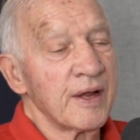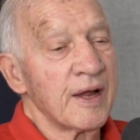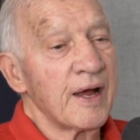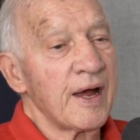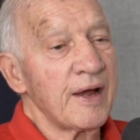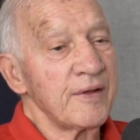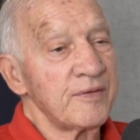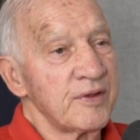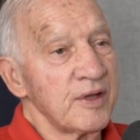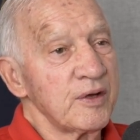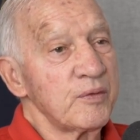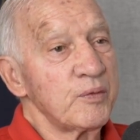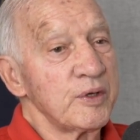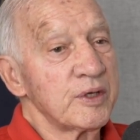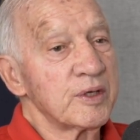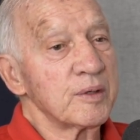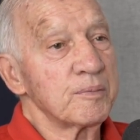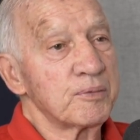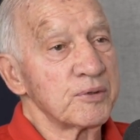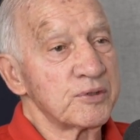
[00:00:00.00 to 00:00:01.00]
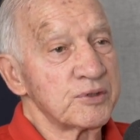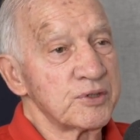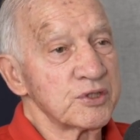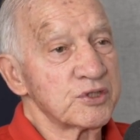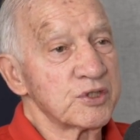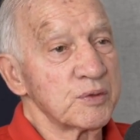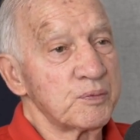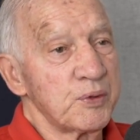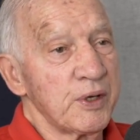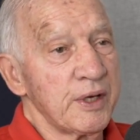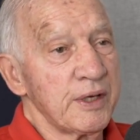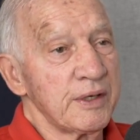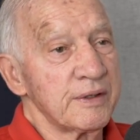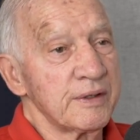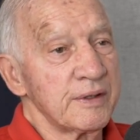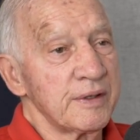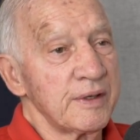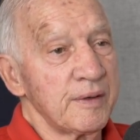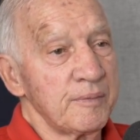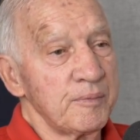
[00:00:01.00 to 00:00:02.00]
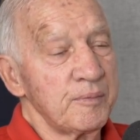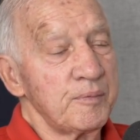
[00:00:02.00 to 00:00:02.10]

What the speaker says: I think we can participate and